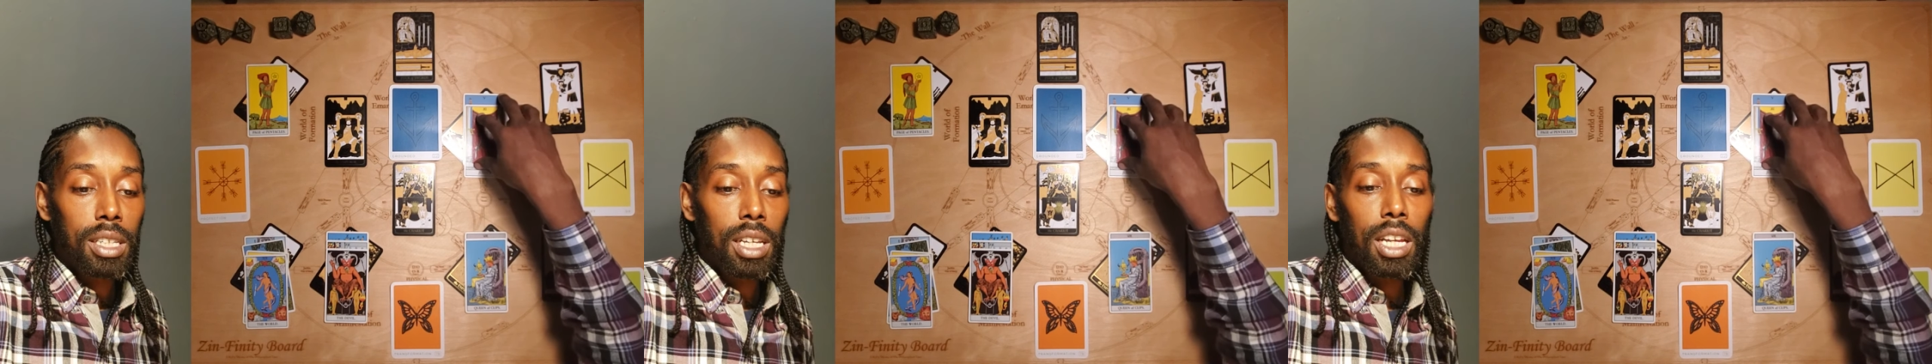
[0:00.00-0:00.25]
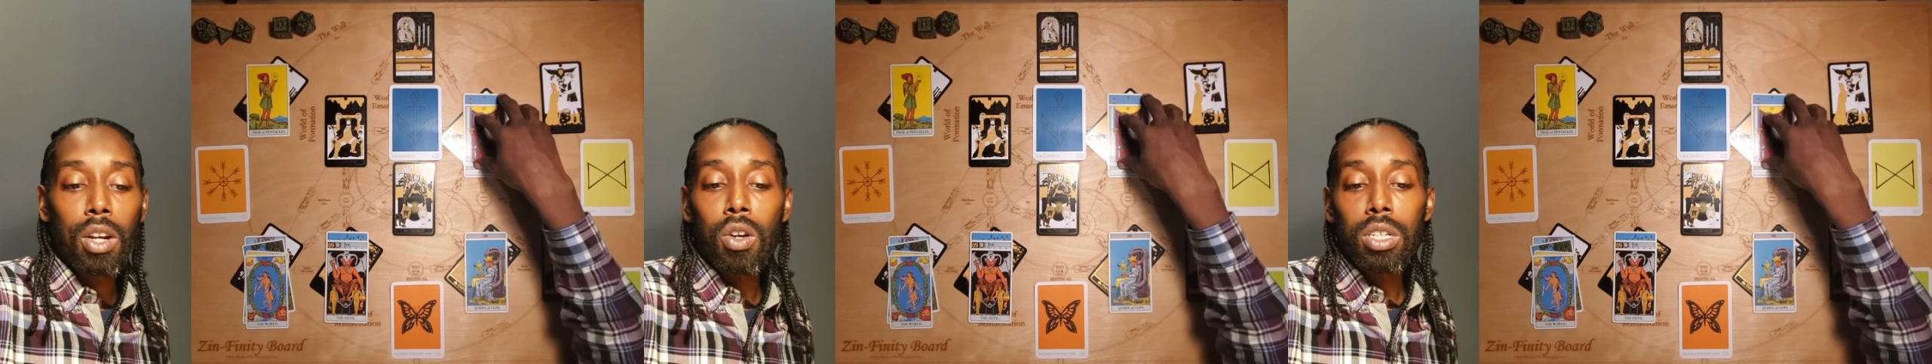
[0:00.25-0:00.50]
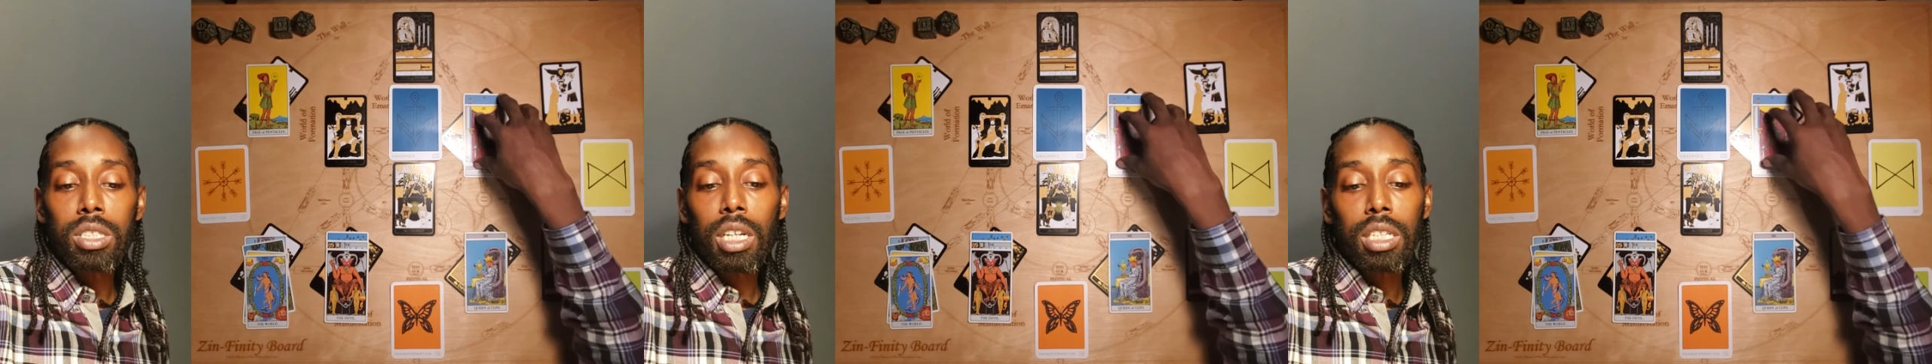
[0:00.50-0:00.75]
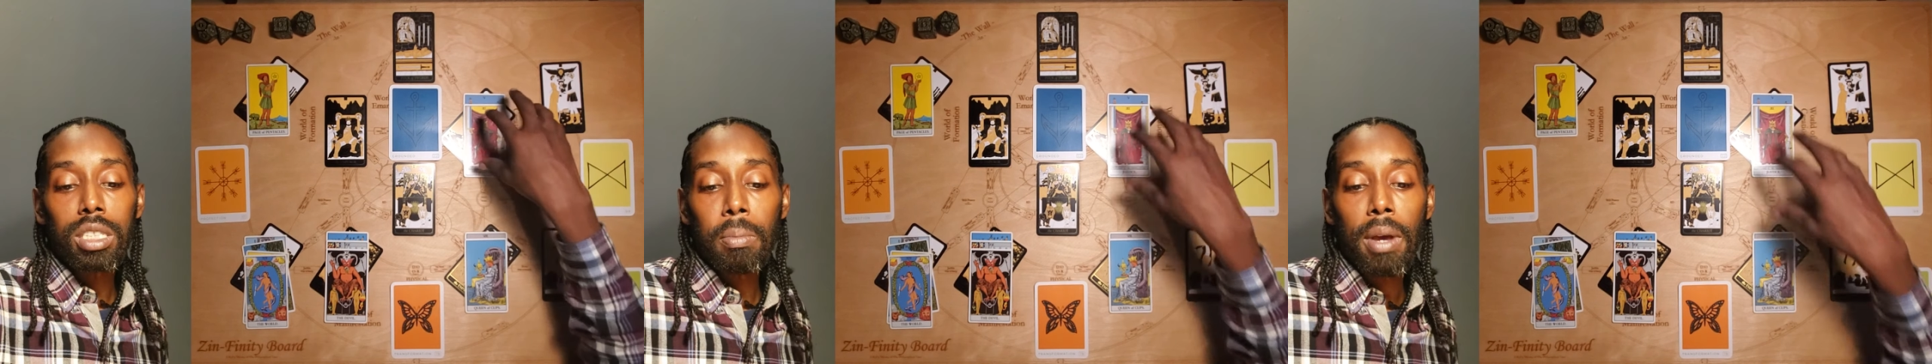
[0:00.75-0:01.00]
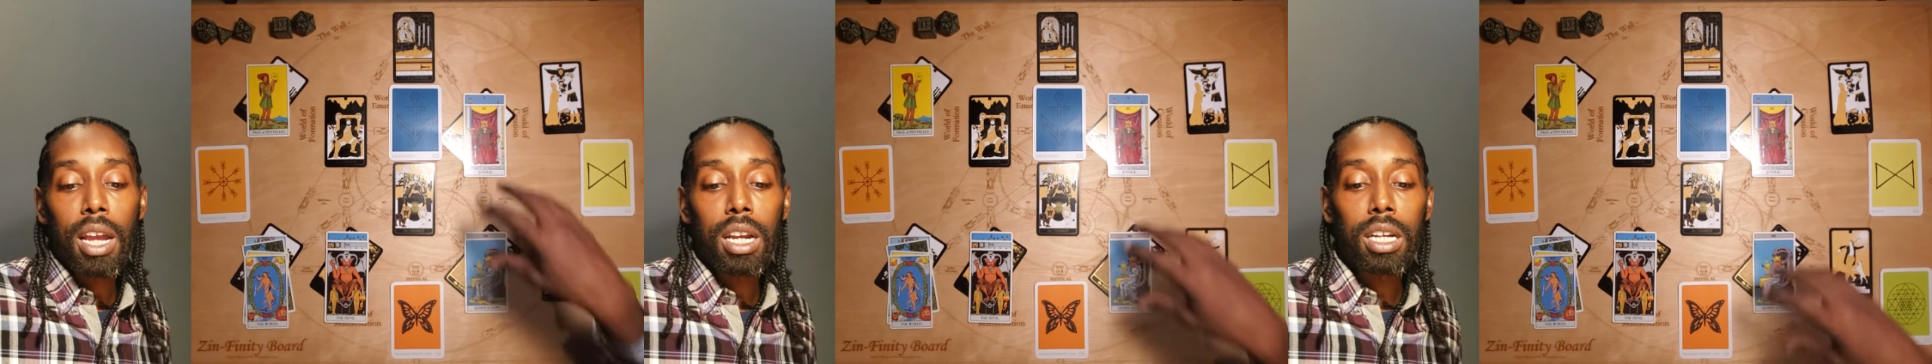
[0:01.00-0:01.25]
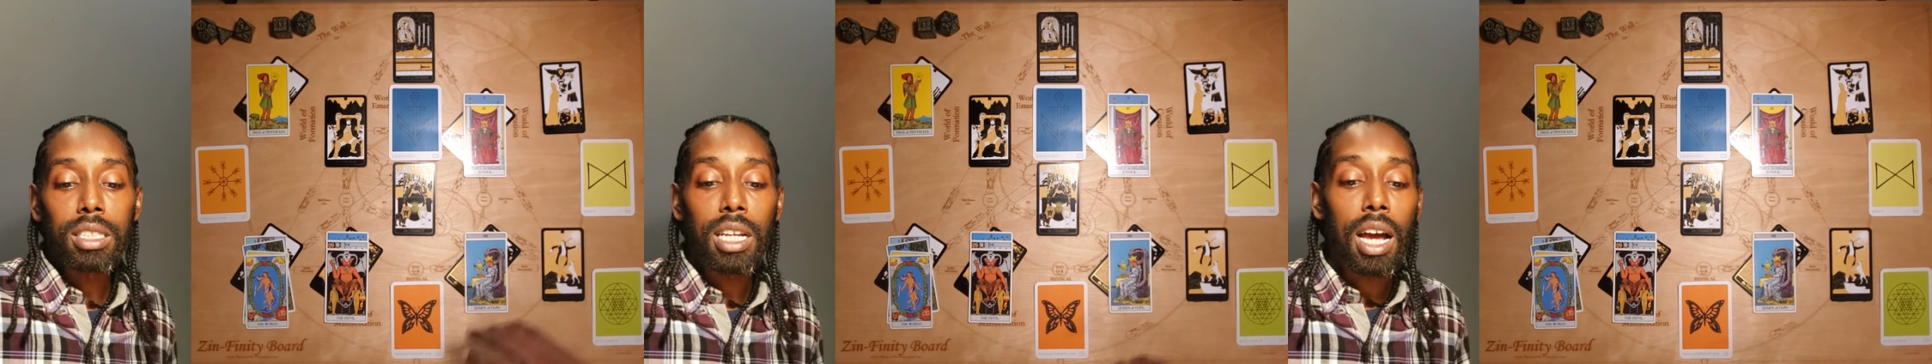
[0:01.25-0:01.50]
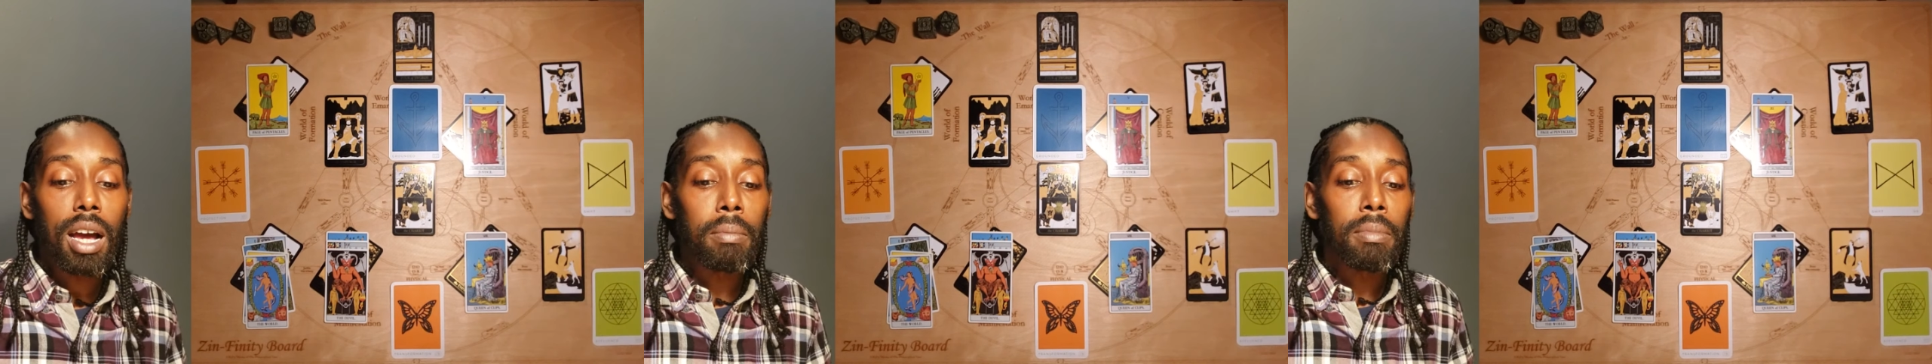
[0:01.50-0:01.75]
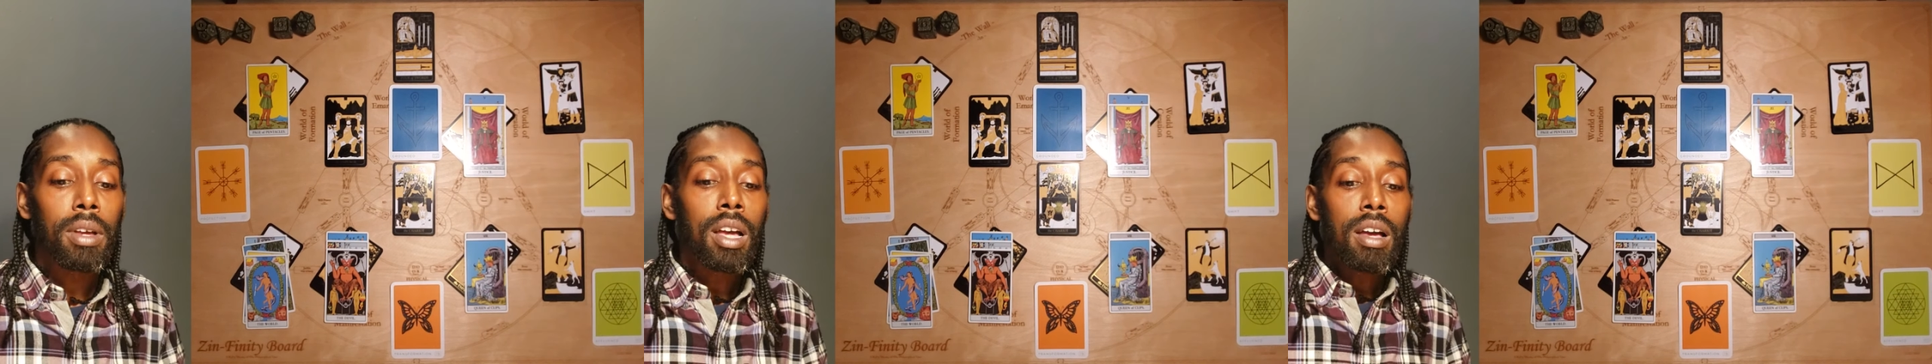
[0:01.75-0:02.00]
It only takes a matter of
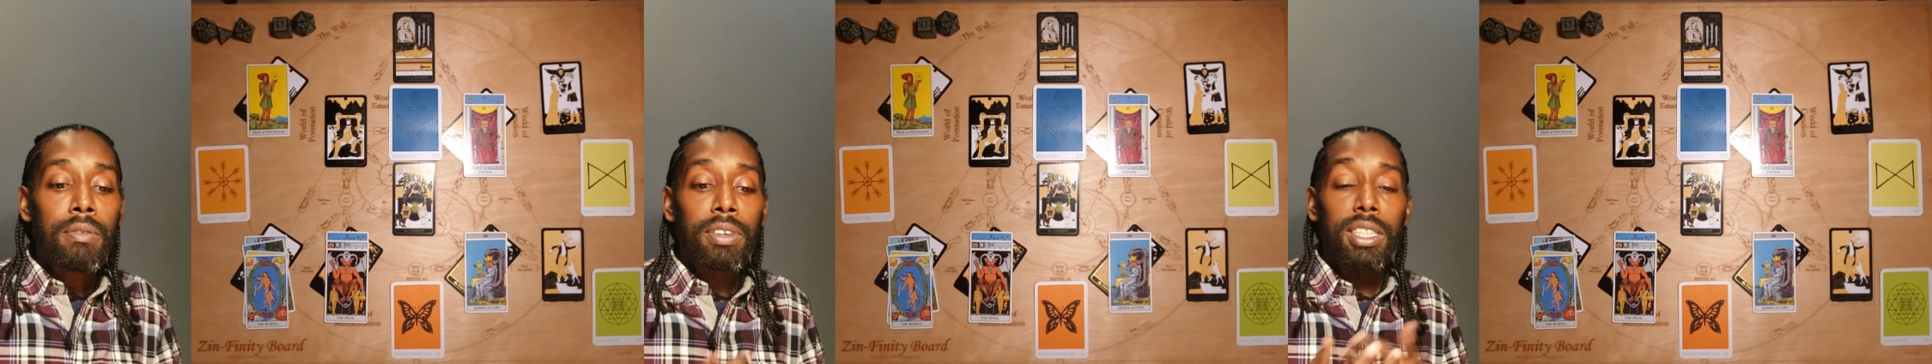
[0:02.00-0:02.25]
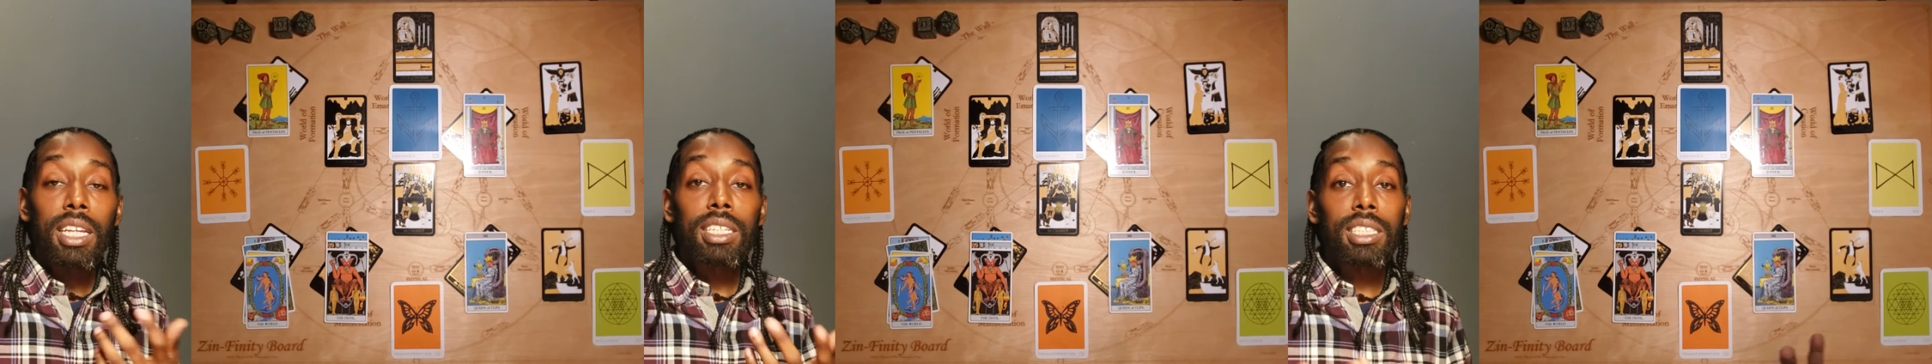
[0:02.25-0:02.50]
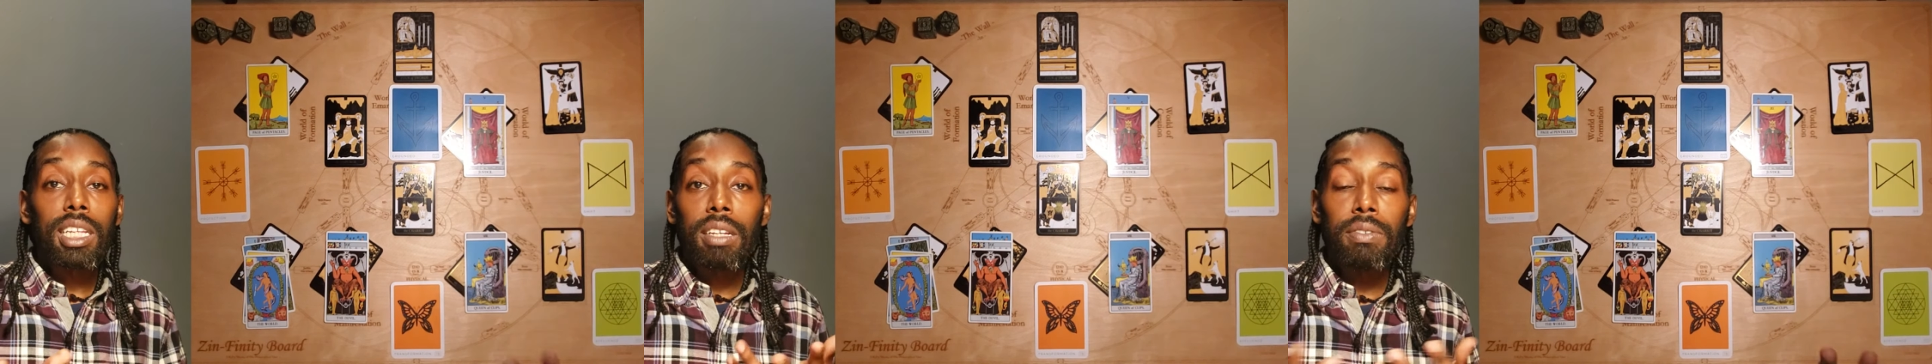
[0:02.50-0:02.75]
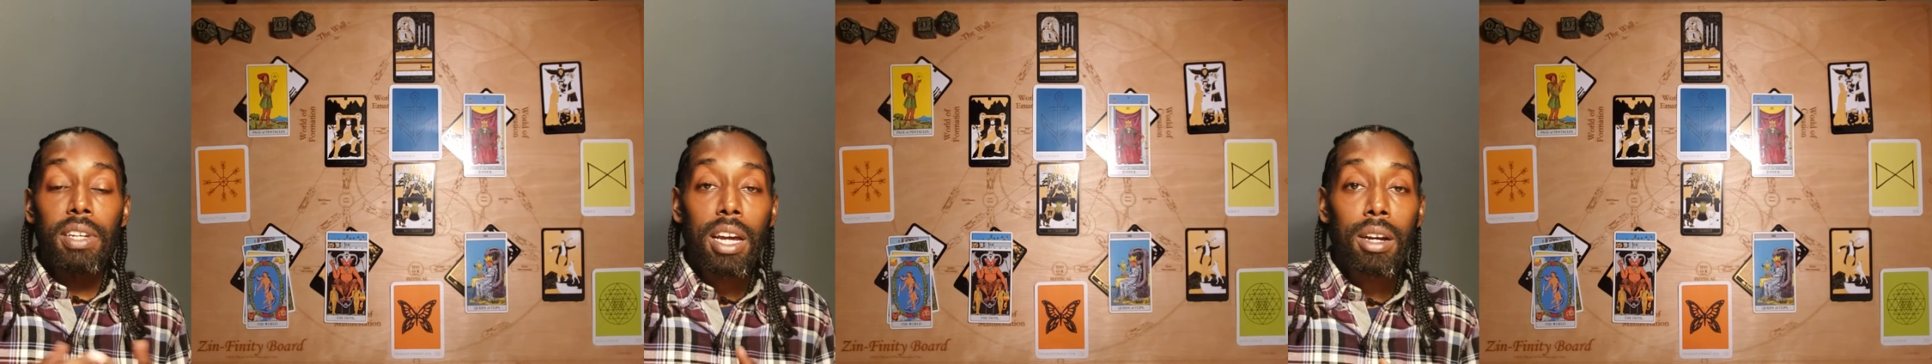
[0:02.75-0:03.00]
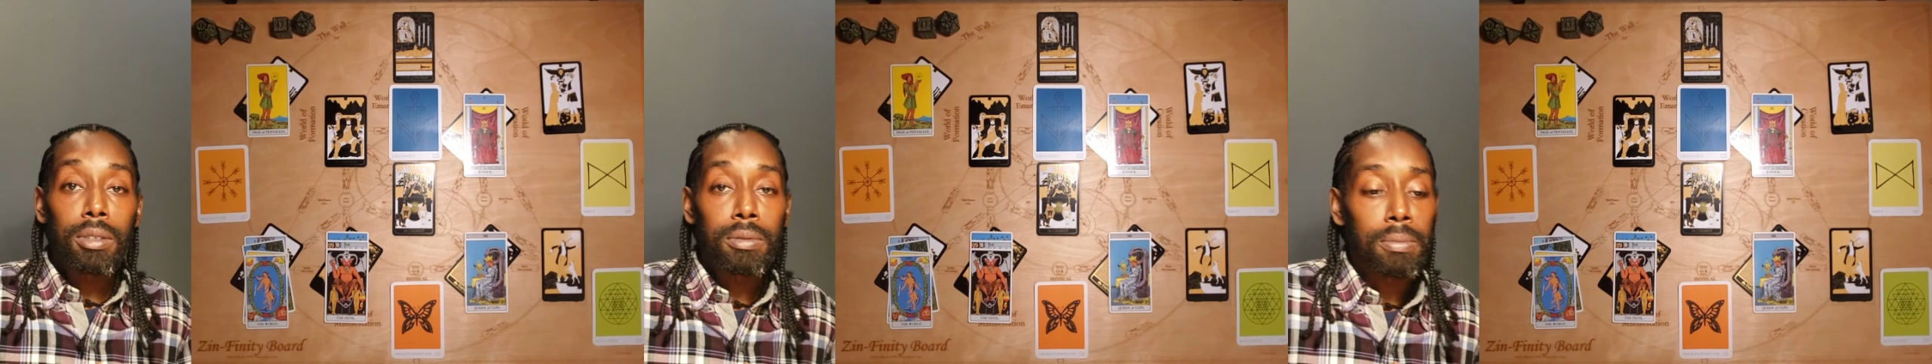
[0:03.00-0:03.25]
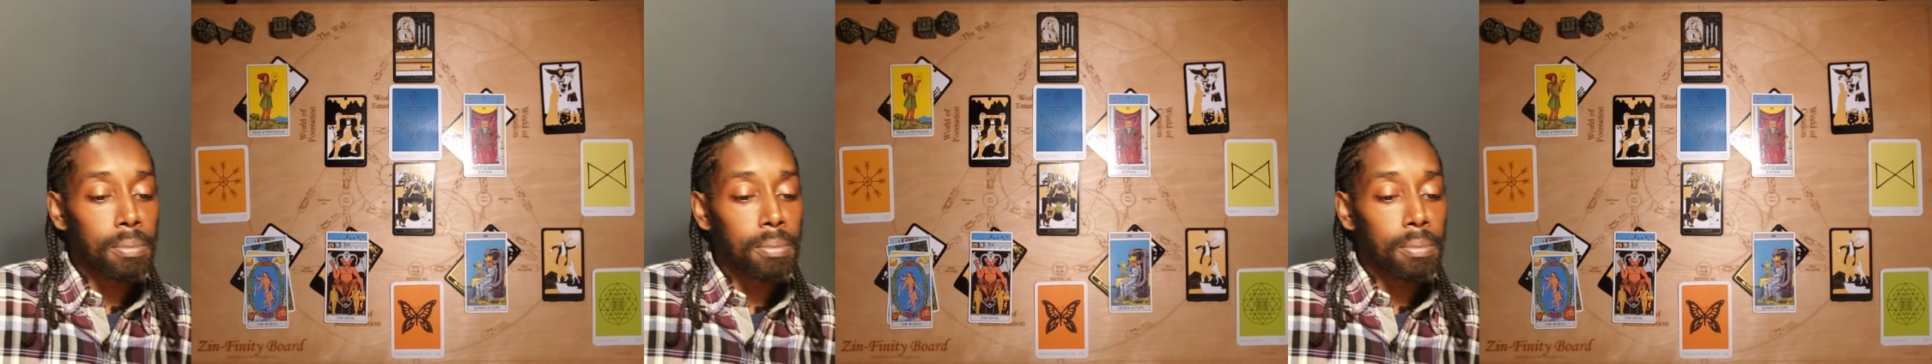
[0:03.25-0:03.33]
time for things to even out.